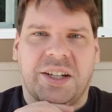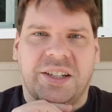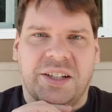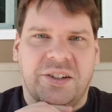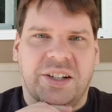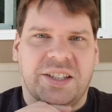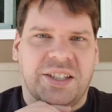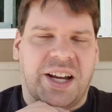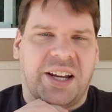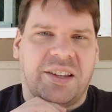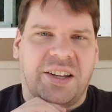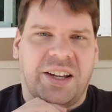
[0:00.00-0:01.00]
out there that
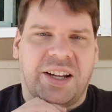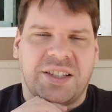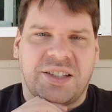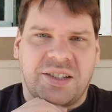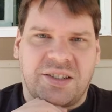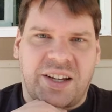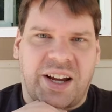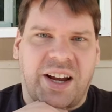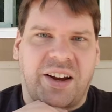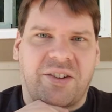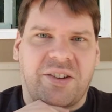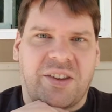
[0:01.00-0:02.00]
sadly that's
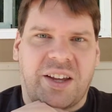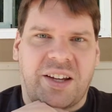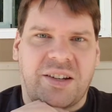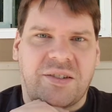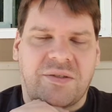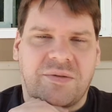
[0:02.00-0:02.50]
how they